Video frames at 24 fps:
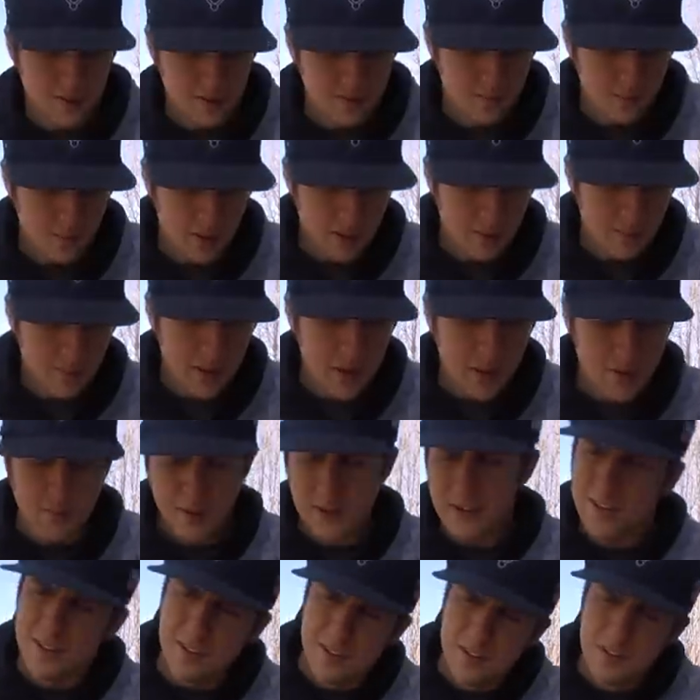this morning. But
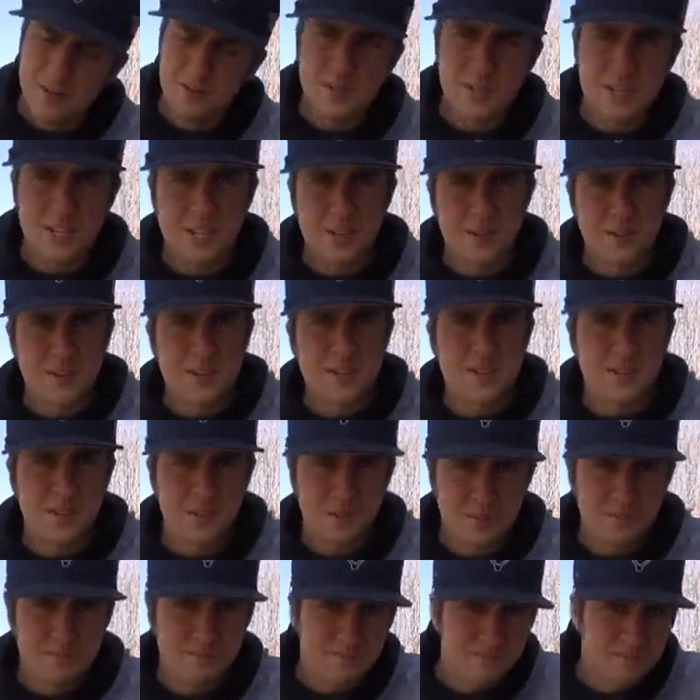anyway, new scenery,
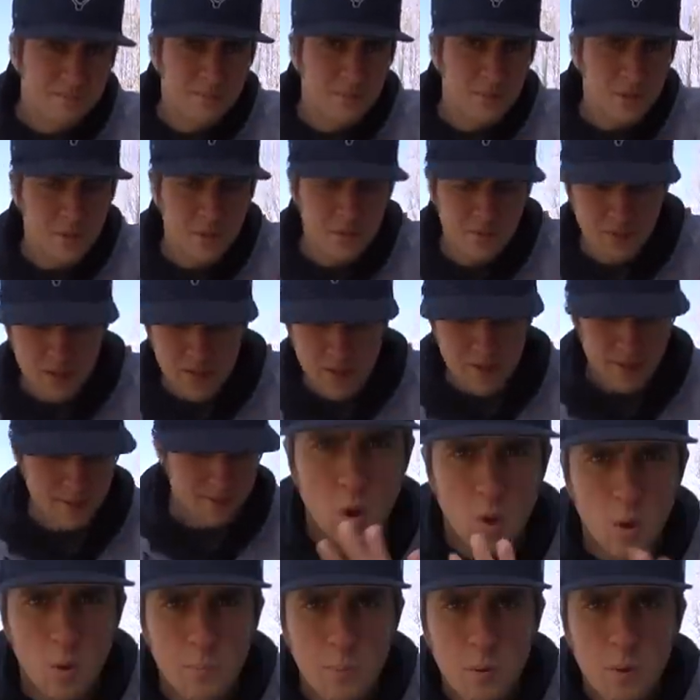so good video. The whole